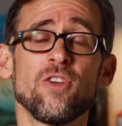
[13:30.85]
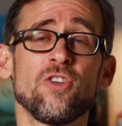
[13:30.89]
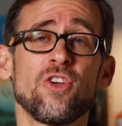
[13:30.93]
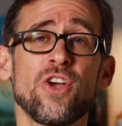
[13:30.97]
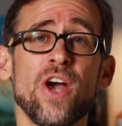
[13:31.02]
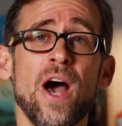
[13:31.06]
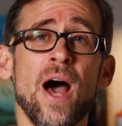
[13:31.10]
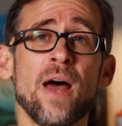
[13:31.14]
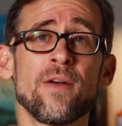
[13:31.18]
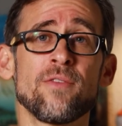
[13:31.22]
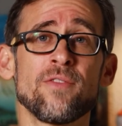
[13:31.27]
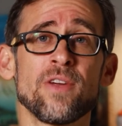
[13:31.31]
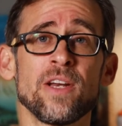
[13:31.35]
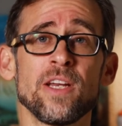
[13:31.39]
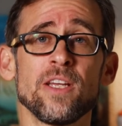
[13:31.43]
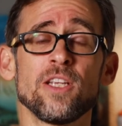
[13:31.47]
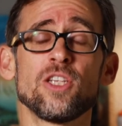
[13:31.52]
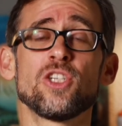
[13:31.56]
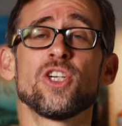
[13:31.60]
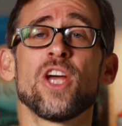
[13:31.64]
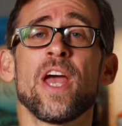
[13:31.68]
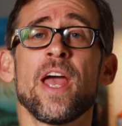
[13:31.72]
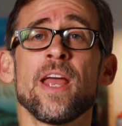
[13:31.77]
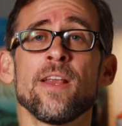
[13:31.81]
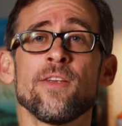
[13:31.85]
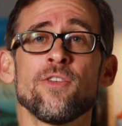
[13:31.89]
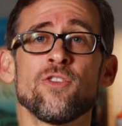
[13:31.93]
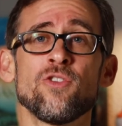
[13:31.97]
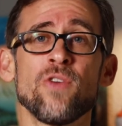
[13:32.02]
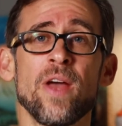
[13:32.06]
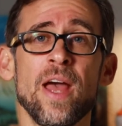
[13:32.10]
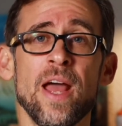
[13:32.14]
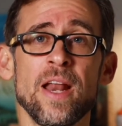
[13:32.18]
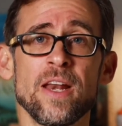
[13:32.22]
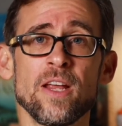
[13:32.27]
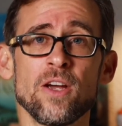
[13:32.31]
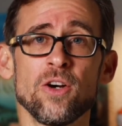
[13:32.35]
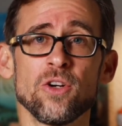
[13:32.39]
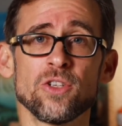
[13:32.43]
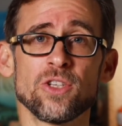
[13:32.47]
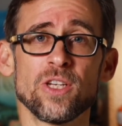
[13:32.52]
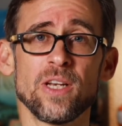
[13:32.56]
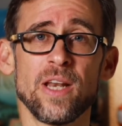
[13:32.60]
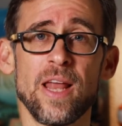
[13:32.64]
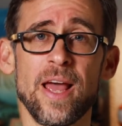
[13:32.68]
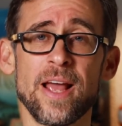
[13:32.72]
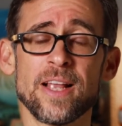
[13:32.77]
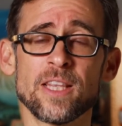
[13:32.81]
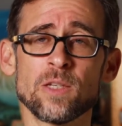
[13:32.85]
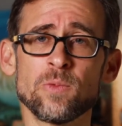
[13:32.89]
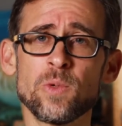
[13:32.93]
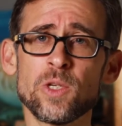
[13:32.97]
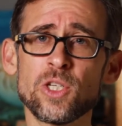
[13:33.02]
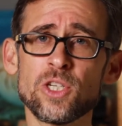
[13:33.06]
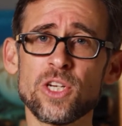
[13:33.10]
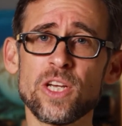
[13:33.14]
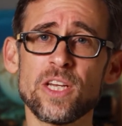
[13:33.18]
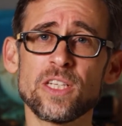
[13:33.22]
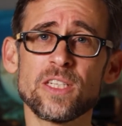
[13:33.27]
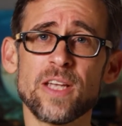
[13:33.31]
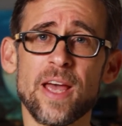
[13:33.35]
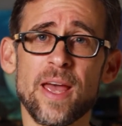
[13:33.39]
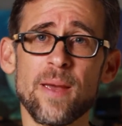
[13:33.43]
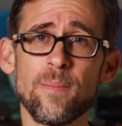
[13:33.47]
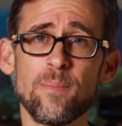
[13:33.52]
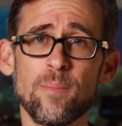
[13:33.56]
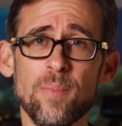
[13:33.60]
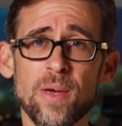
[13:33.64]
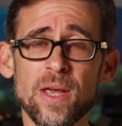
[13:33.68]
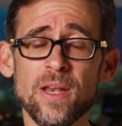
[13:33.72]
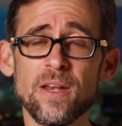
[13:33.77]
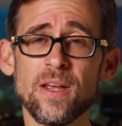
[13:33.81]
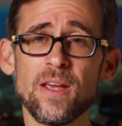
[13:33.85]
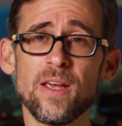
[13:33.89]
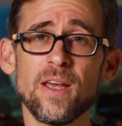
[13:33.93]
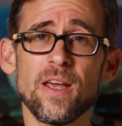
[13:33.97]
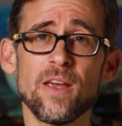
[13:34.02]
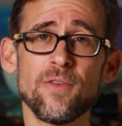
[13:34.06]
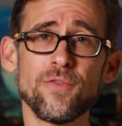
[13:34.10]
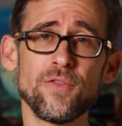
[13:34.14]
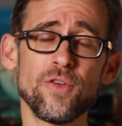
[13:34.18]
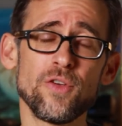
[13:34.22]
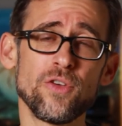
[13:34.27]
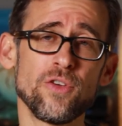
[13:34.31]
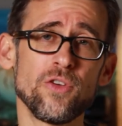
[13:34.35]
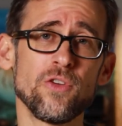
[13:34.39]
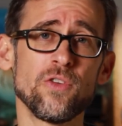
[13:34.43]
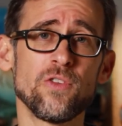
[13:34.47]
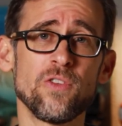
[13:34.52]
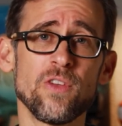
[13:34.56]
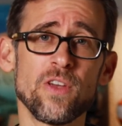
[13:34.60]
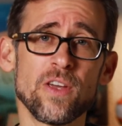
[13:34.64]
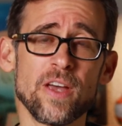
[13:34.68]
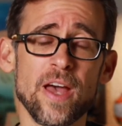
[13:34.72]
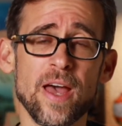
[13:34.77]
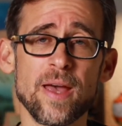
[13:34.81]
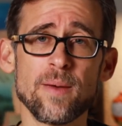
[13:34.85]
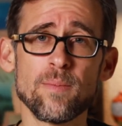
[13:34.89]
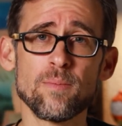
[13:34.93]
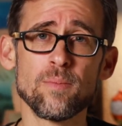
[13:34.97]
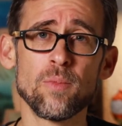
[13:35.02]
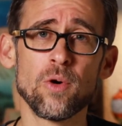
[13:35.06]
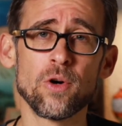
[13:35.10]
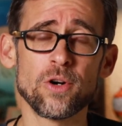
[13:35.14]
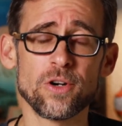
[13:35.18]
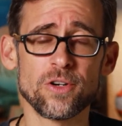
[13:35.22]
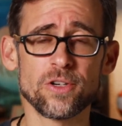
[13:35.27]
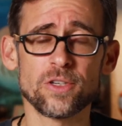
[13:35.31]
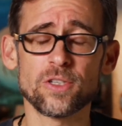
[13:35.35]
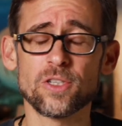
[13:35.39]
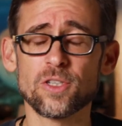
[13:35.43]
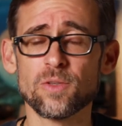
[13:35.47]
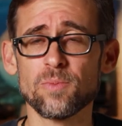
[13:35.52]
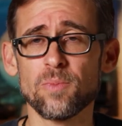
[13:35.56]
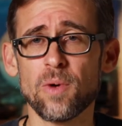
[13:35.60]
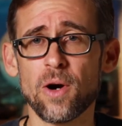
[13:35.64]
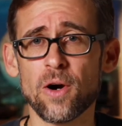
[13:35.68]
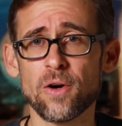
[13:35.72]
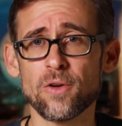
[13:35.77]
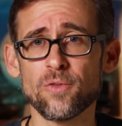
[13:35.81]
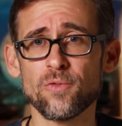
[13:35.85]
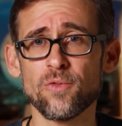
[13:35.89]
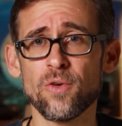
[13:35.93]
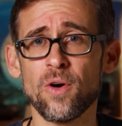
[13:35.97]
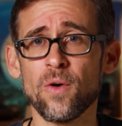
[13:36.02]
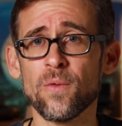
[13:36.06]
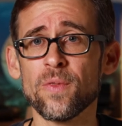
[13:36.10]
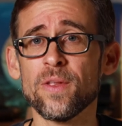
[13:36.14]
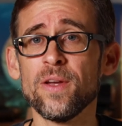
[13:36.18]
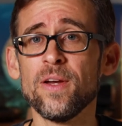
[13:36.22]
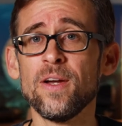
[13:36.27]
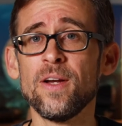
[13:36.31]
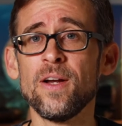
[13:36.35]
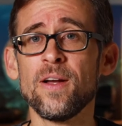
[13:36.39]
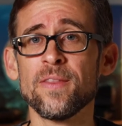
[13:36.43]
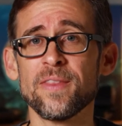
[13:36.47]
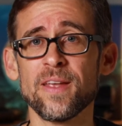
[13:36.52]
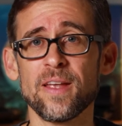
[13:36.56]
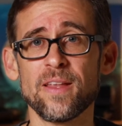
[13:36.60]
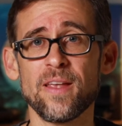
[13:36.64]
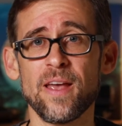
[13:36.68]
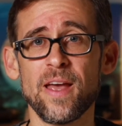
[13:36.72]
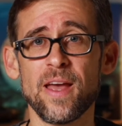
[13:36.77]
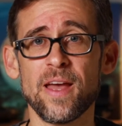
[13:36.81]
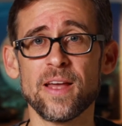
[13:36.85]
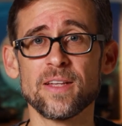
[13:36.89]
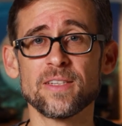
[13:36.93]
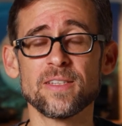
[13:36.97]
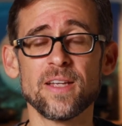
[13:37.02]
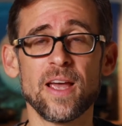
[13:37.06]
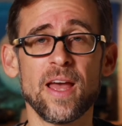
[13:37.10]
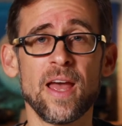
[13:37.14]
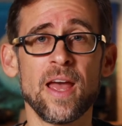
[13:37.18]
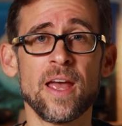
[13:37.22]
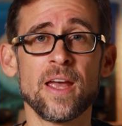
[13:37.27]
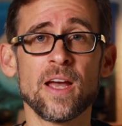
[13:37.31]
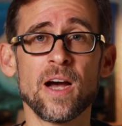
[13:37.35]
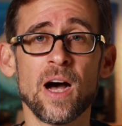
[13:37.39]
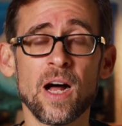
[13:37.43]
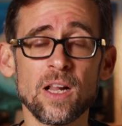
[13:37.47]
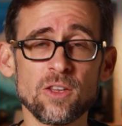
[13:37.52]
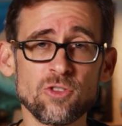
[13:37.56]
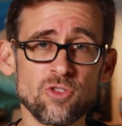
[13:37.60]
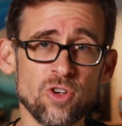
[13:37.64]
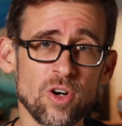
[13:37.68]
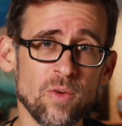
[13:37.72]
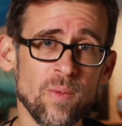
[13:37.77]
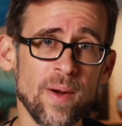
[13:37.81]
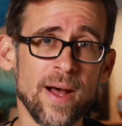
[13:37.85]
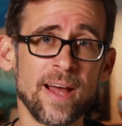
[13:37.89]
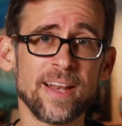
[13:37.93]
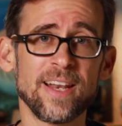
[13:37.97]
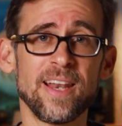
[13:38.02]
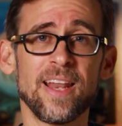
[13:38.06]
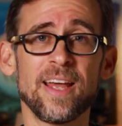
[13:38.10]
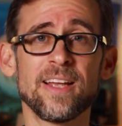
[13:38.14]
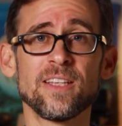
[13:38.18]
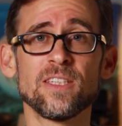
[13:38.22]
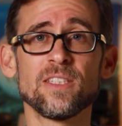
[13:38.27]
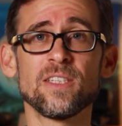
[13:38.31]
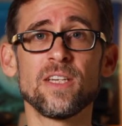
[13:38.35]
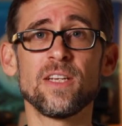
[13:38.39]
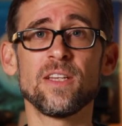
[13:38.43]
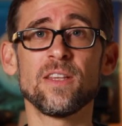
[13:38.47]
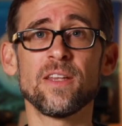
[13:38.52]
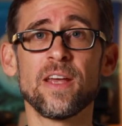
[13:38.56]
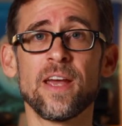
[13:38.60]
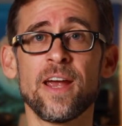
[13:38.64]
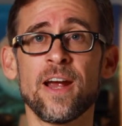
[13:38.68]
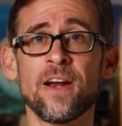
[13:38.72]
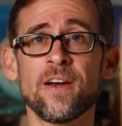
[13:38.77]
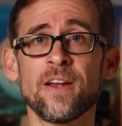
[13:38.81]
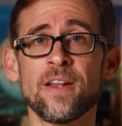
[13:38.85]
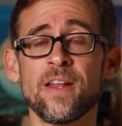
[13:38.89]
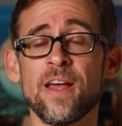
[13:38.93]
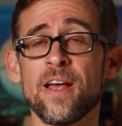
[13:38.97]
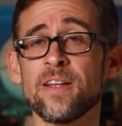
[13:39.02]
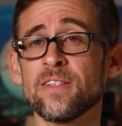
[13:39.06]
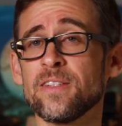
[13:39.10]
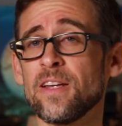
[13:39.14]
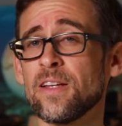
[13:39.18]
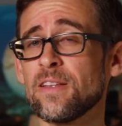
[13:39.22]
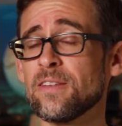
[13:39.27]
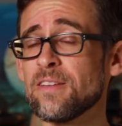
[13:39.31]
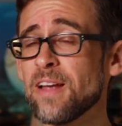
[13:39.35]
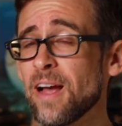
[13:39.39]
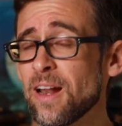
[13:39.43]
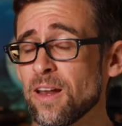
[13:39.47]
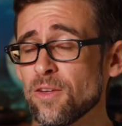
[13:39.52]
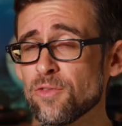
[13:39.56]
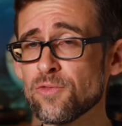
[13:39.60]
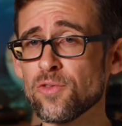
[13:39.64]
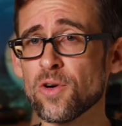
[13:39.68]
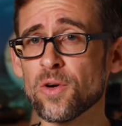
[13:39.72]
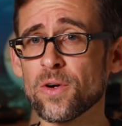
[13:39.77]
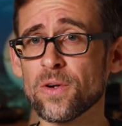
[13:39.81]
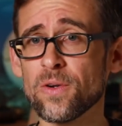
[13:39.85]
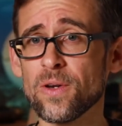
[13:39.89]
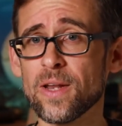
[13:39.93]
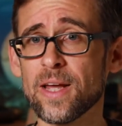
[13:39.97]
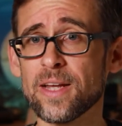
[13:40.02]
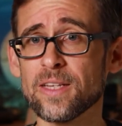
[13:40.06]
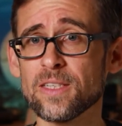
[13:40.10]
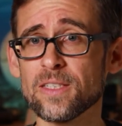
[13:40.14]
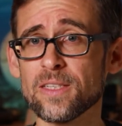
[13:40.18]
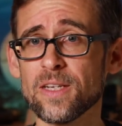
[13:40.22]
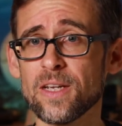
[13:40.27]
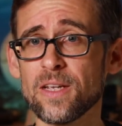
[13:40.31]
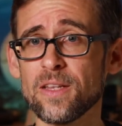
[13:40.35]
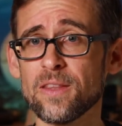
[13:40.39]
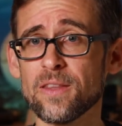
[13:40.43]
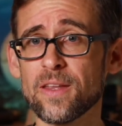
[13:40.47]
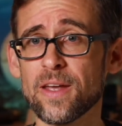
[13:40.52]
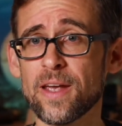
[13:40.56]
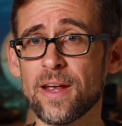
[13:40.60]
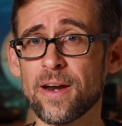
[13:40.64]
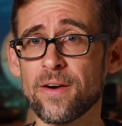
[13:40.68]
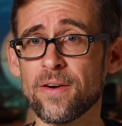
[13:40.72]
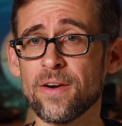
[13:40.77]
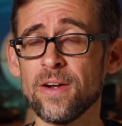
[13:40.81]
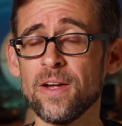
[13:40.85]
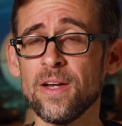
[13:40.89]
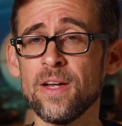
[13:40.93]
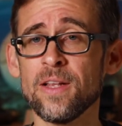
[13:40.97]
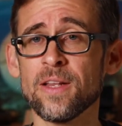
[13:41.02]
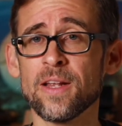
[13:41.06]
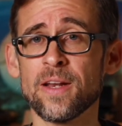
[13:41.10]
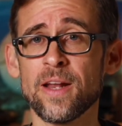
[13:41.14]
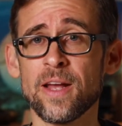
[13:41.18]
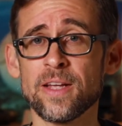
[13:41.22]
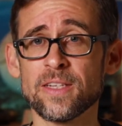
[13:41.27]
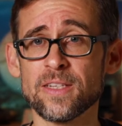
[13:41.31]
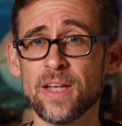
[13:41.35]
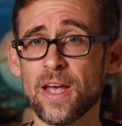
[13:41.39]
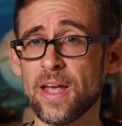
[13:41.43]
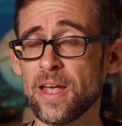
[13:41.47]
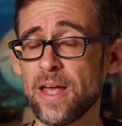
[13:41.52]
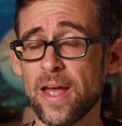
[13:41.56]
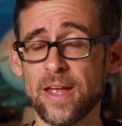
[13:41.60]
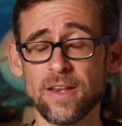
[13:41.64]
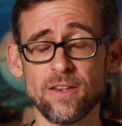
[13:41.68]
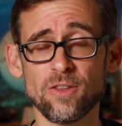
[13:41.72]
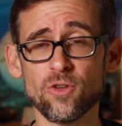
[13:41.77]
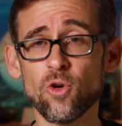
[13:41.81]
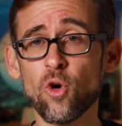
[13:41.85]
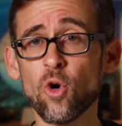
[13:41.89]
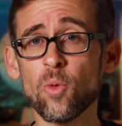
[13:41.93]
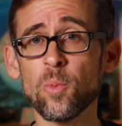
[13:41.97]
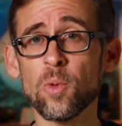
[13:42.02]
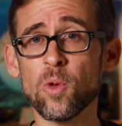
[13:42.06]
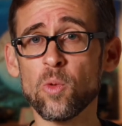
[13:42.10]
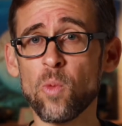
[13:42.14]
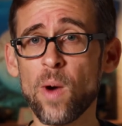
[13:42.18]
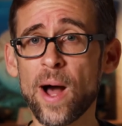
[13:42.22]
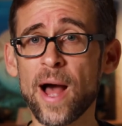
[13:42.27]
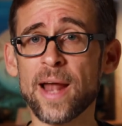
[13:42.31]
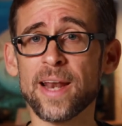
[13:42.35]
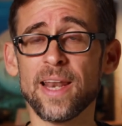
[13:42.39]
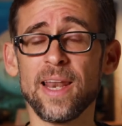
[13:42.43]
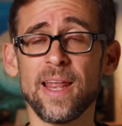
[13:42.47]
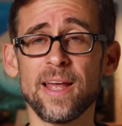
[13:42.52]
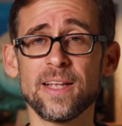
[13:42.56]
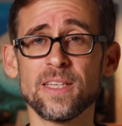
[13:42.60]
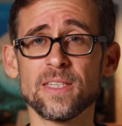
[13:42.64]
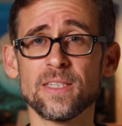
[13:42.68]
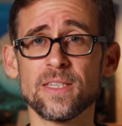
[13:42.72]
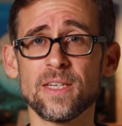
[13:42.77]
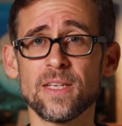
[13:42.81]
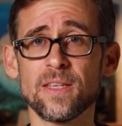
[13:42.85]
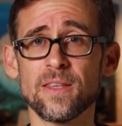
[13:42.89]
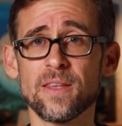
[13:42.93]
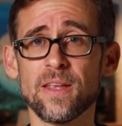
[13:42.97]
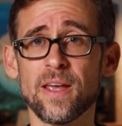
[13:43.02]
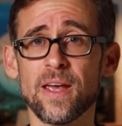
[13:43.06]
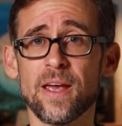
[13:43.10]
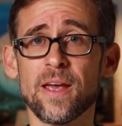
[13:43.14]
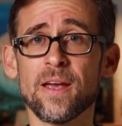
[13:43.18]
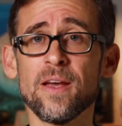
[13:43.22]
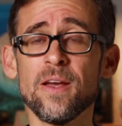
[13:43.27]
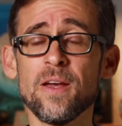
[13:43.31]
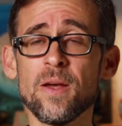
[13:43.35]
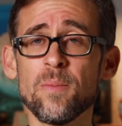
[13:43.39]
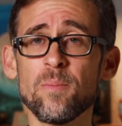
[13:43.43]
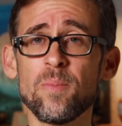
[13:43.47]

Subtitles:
You can't really change to any other lens, which is a pity if you're using a modern smartphone that has a ultra wide lens in there, that has a telephoto lens in there, that has a normal wide lens in there.